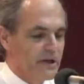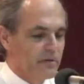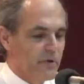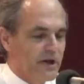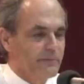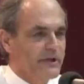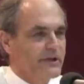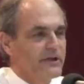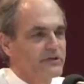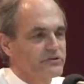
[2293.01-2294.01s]

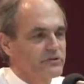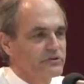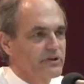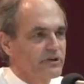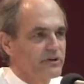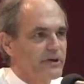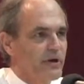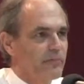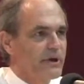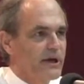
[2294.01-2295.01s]
recommendations that could
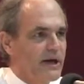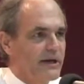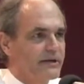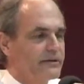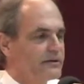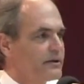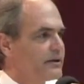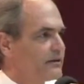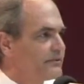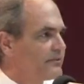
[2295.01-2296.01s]
help guide
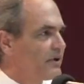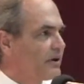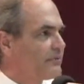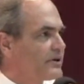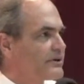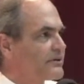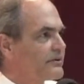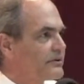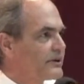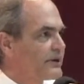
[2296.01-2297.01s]
uh, development
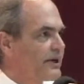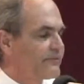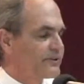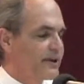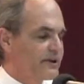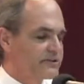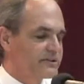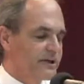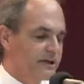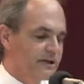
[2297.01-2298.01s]
here in, in, Afghanistan.